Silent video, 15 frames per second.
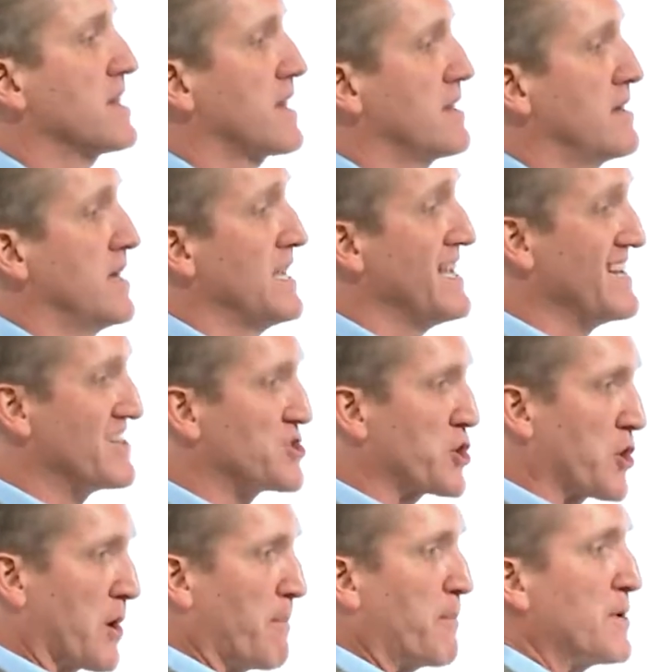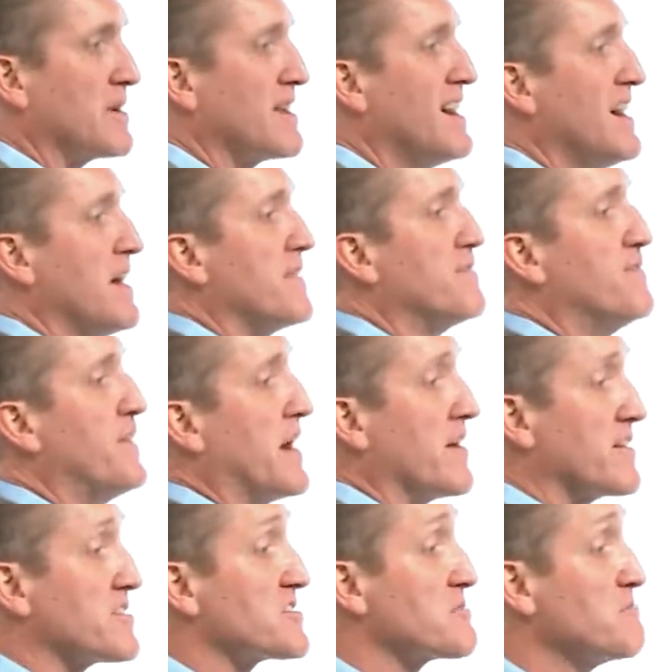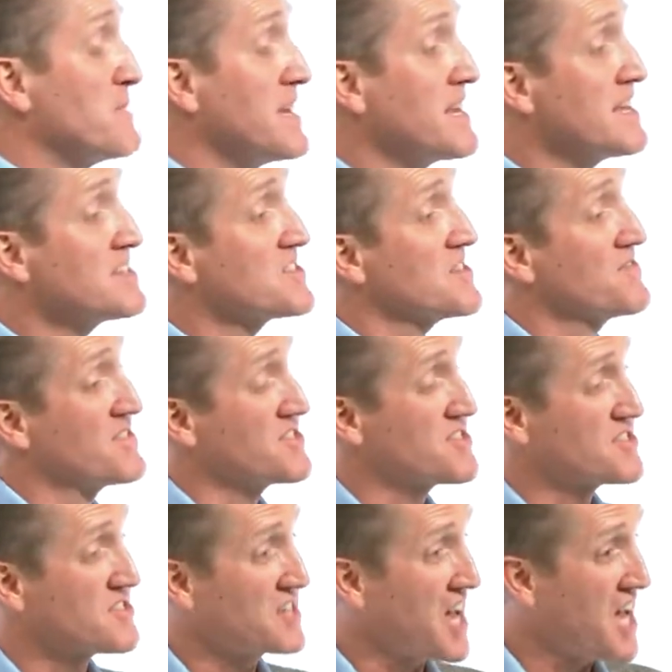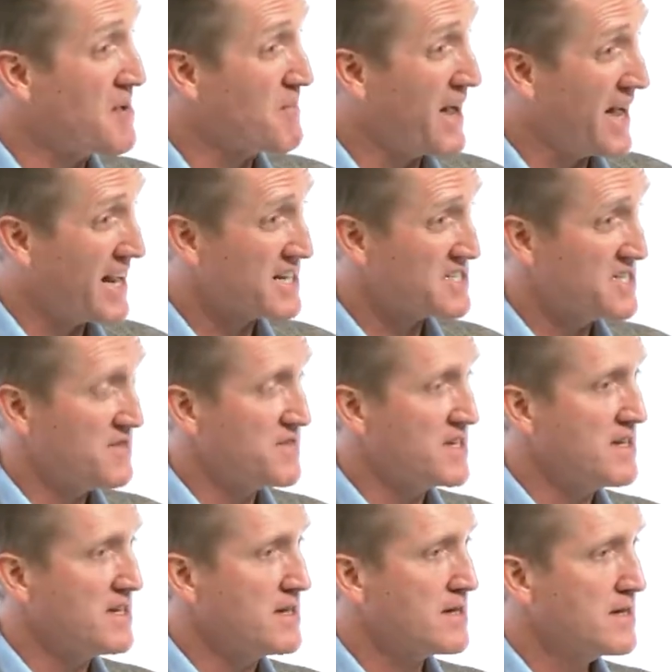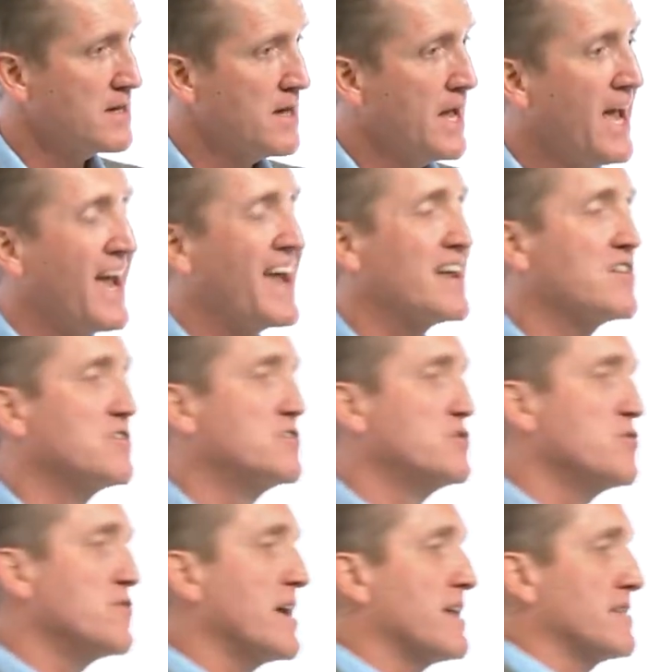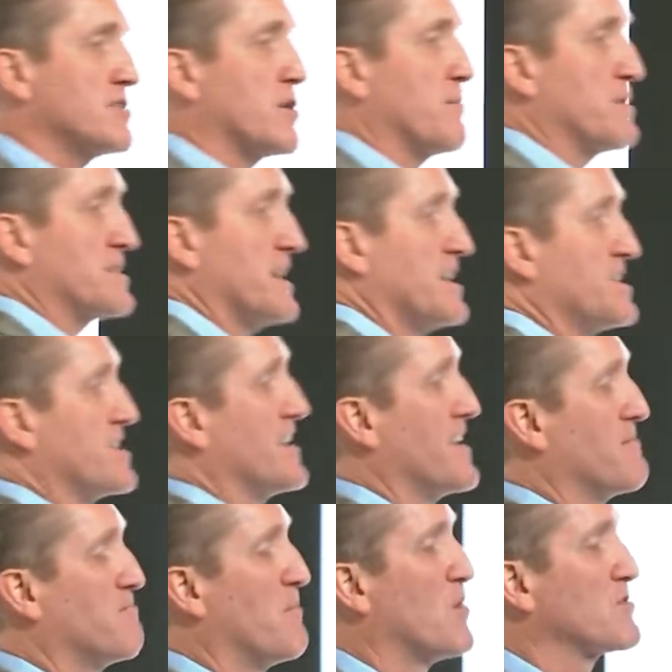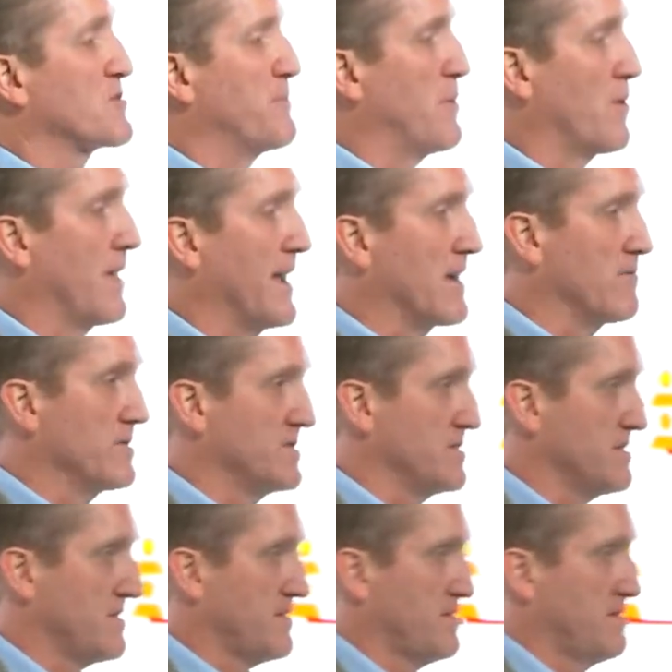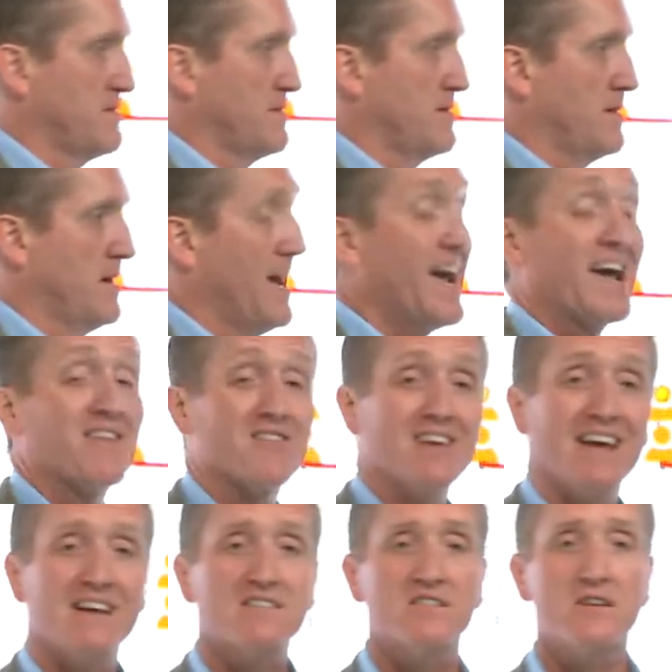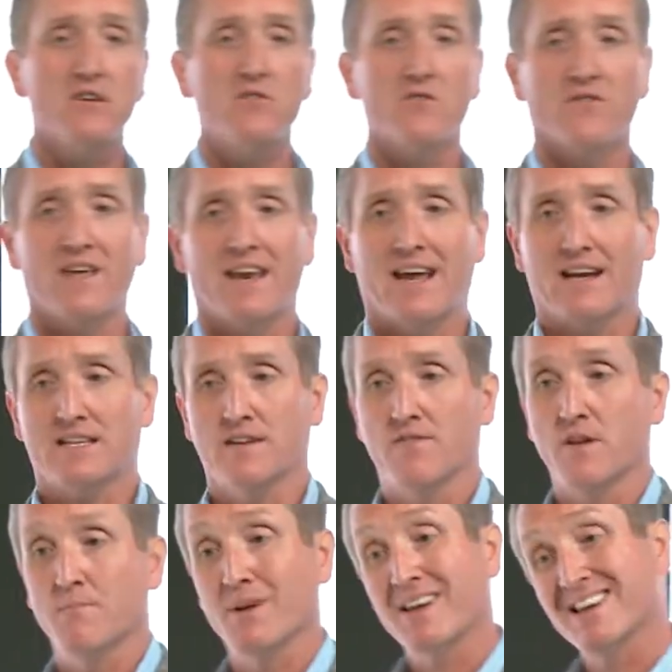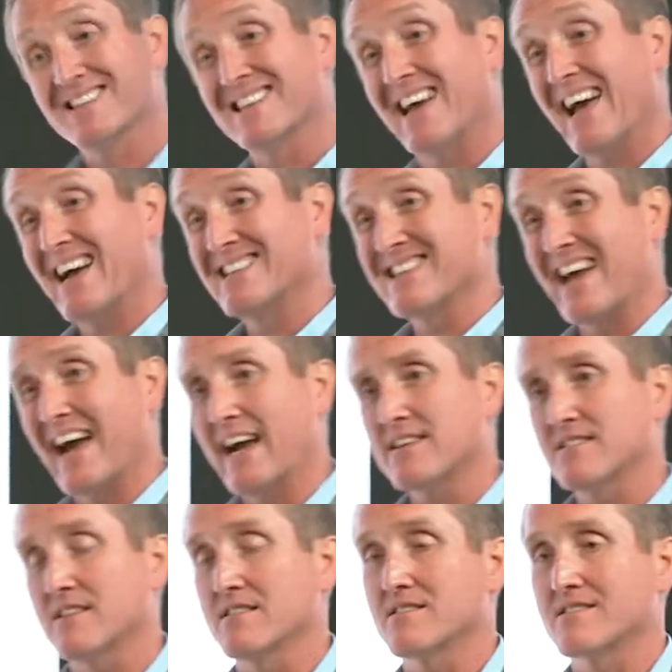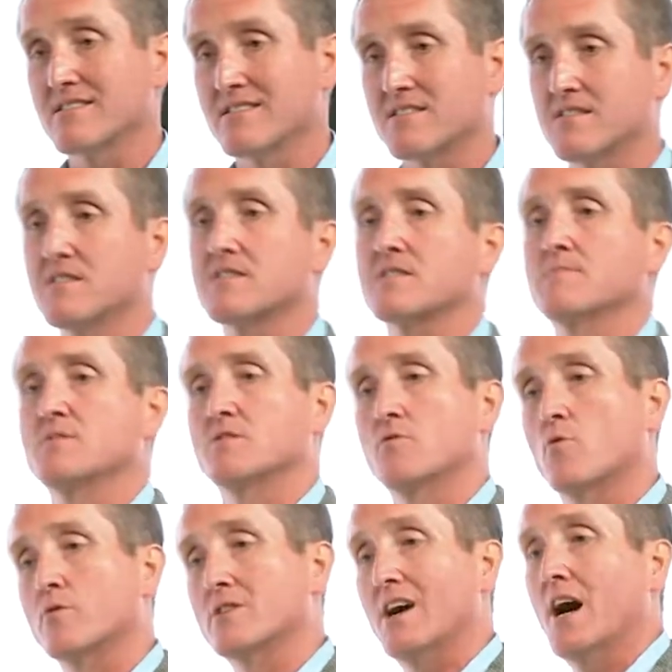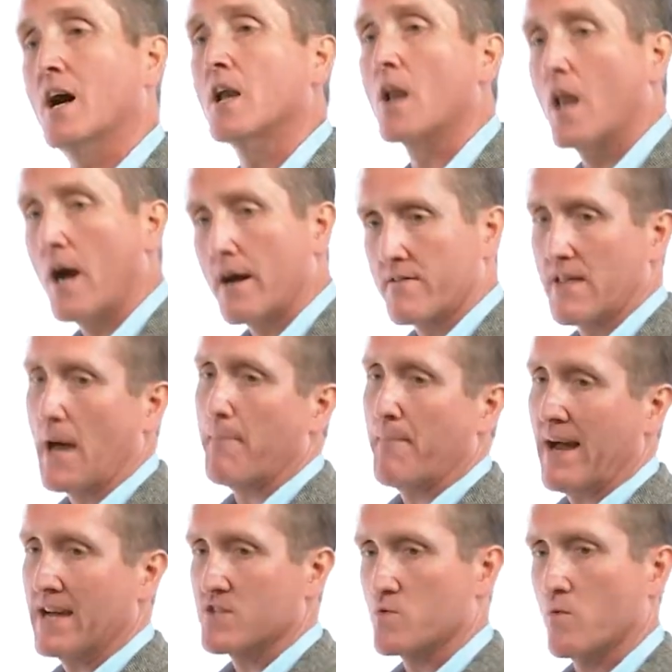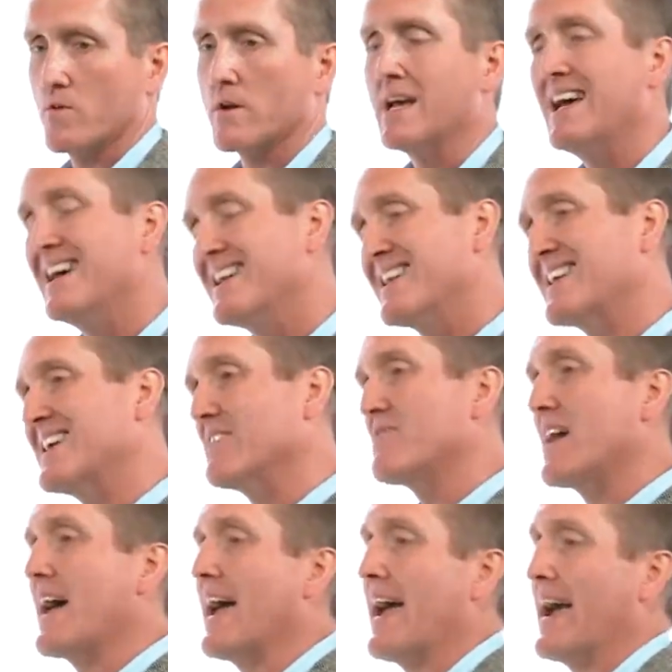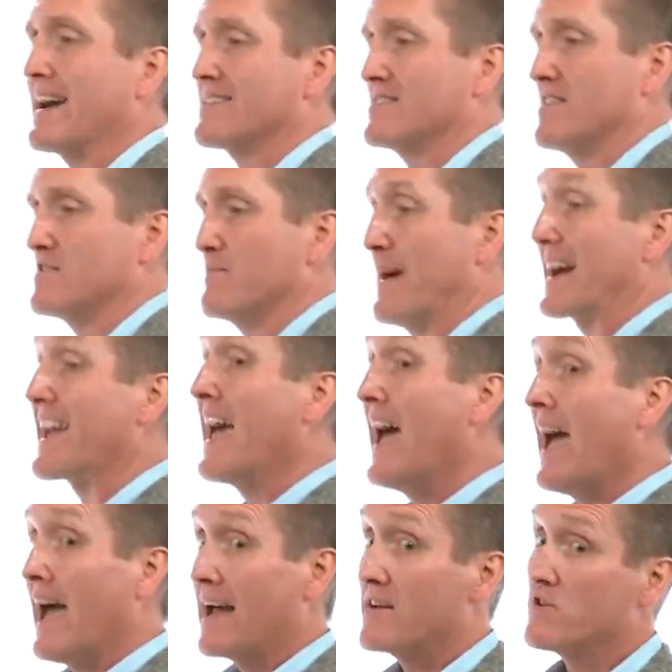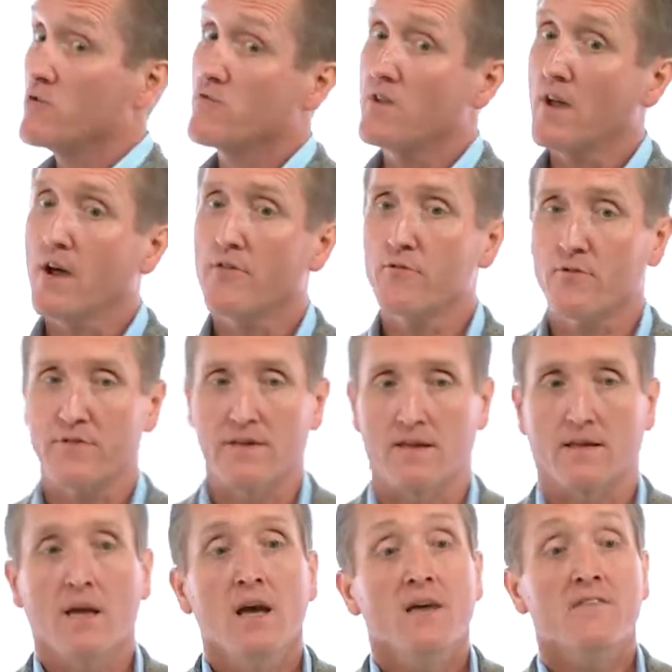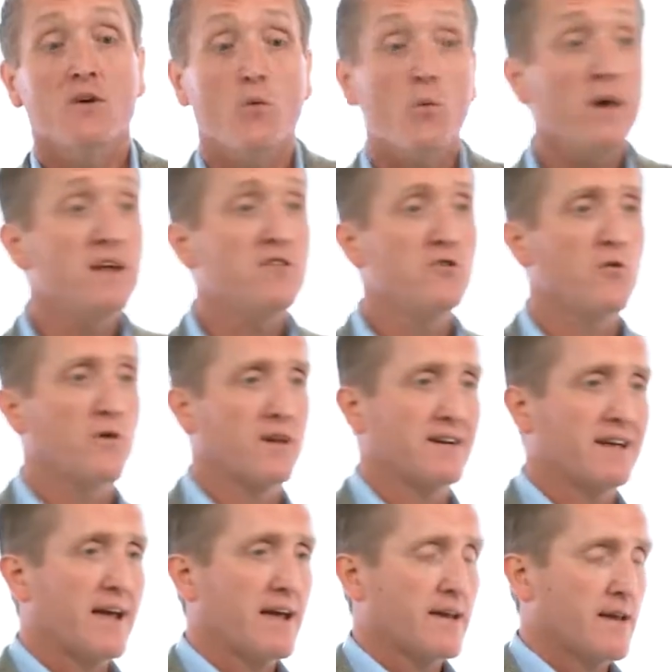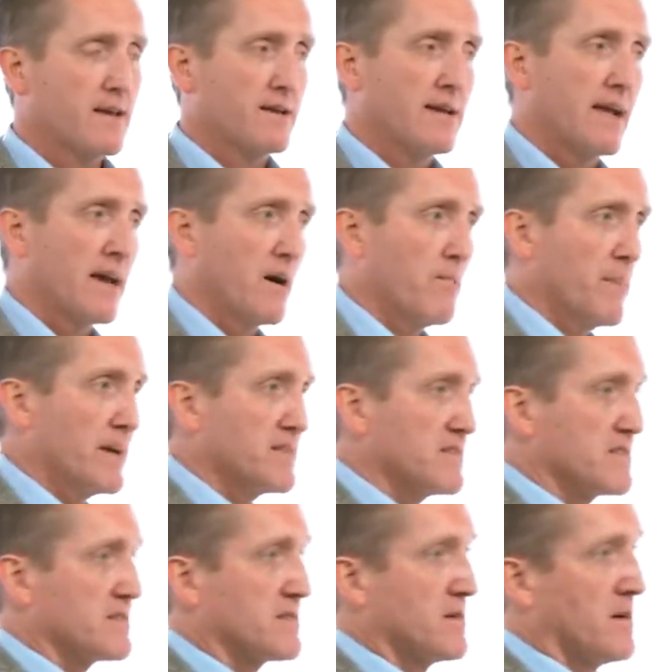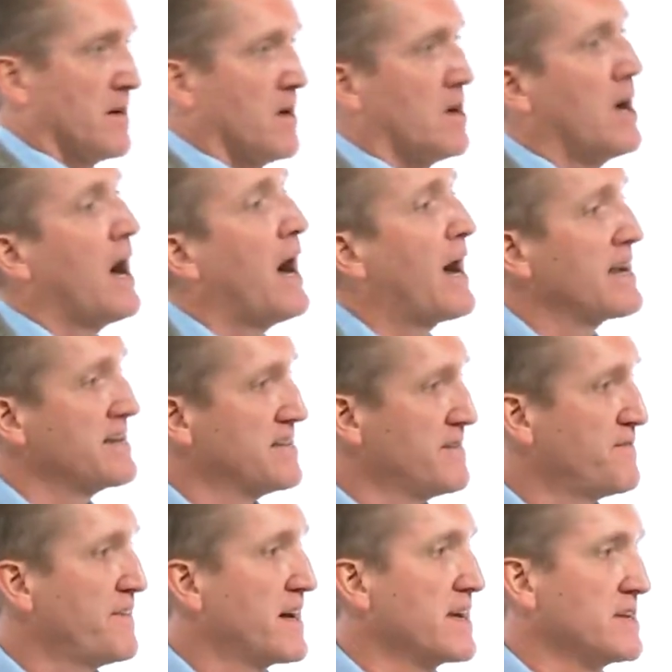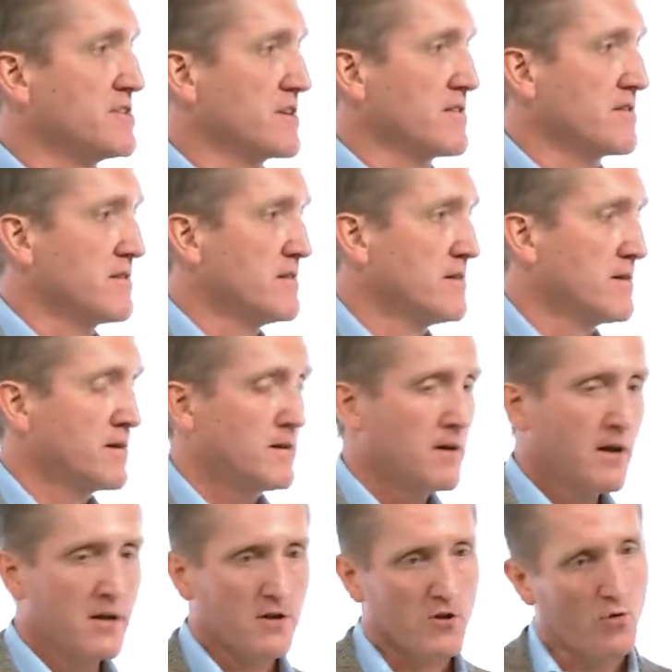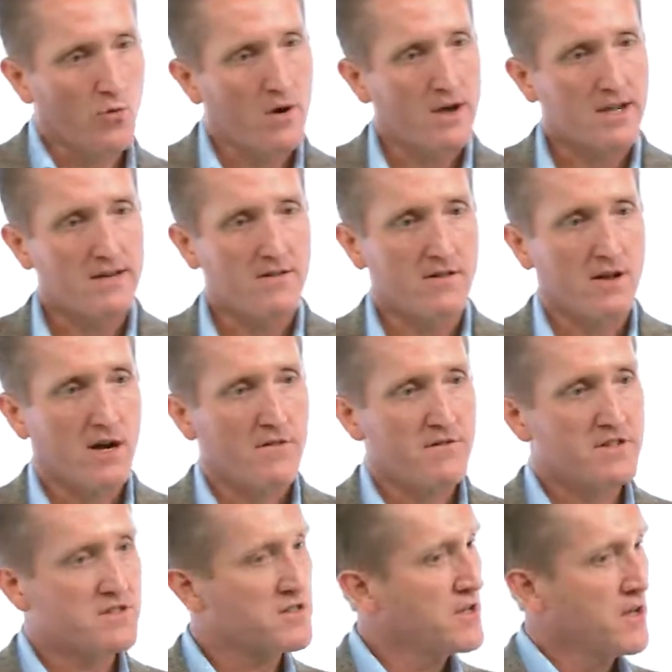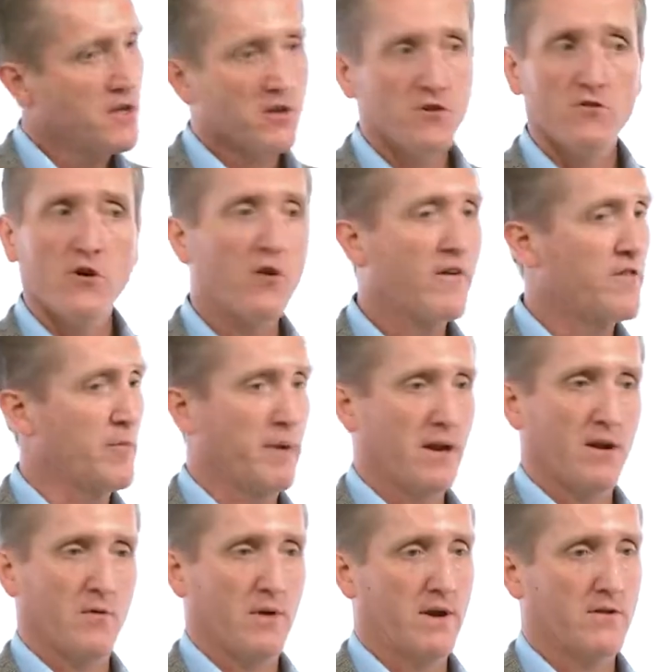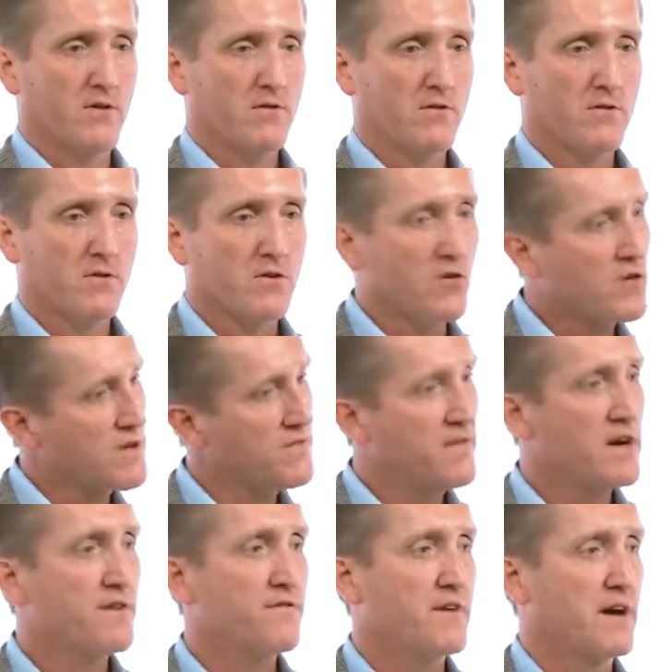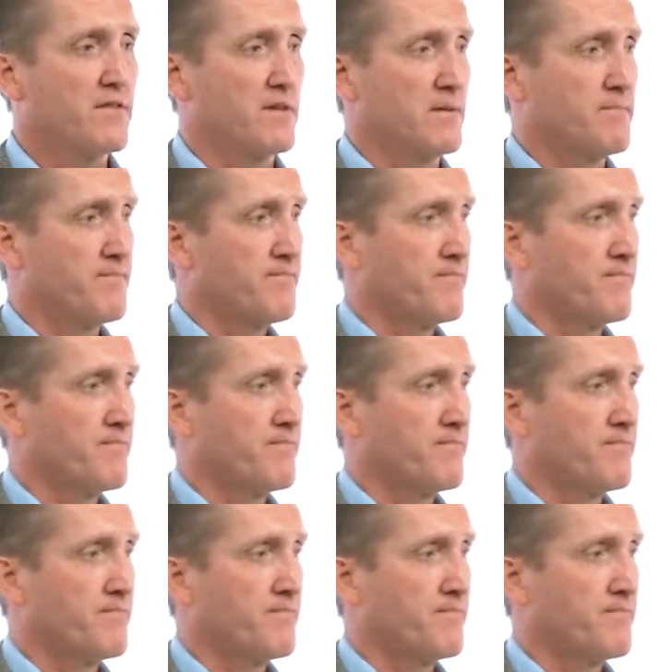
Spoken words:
that can interpret various meanings of the same activity and do that interpretation in multiple languages. And then execute on that activity because it has access to the systems in order to unlock that password, to give that access back, and do the other thing that we do on a day in and a day out basis. Identify each other. You walk into the office, you know everybody around you. You can verify them.